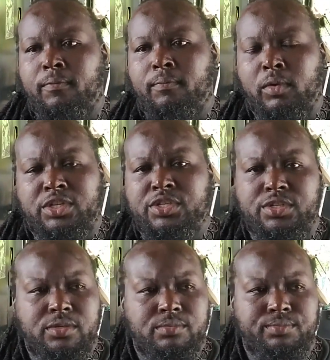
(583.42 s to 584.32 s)

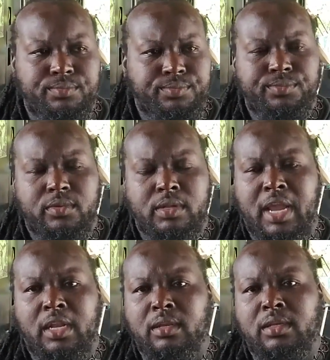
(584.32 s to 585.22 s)
which I'm not
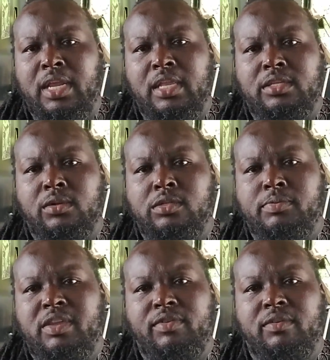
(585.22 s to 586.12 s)
going to get into
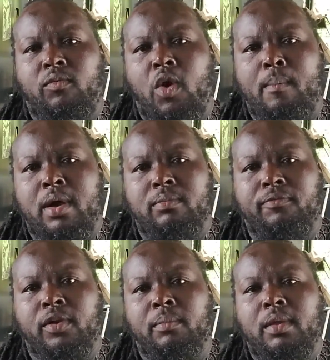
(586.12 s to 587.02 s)
specifics of where I bought them
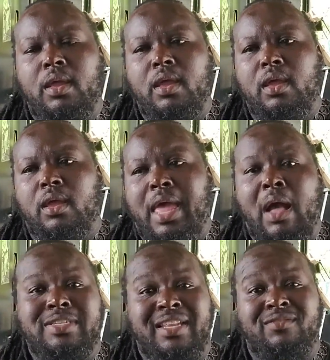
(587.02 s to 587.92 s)
from,
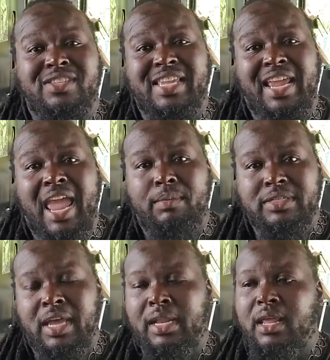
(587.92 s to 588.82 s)
outside of just saying
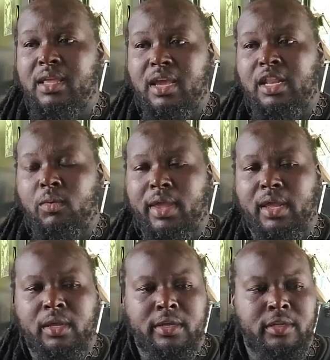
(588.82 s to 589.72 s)
Amazon. Anyway,
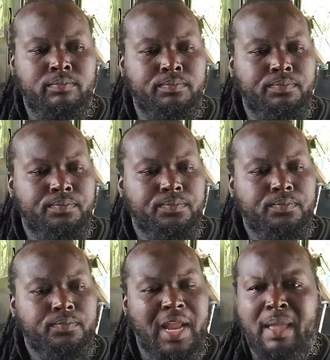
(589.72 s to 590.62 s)
I'm
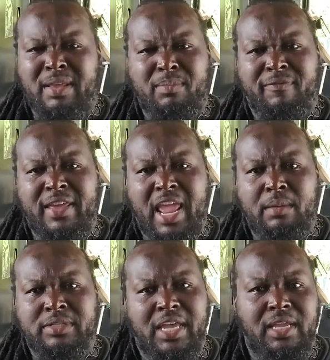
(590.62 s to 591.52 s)
not a big fan of
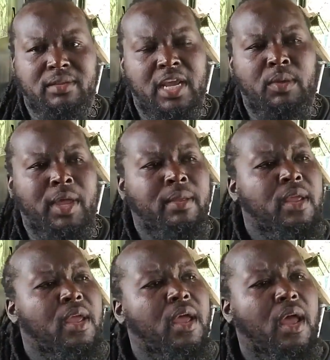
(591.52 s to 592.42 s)
Amazon. Anyway,
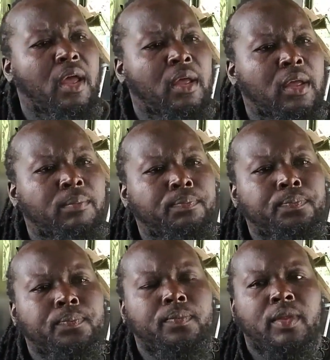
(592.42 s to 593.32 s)

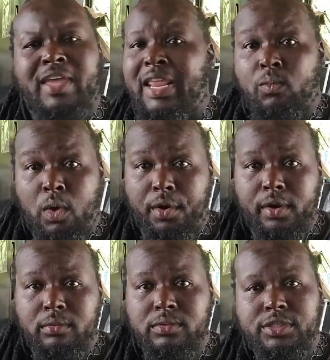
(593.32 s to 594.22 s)
they didn't work.
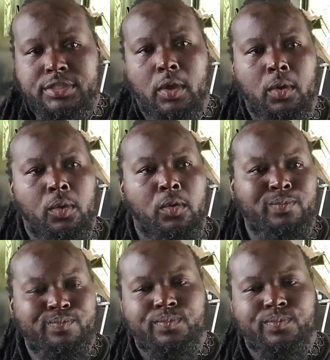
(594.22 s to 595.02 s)
So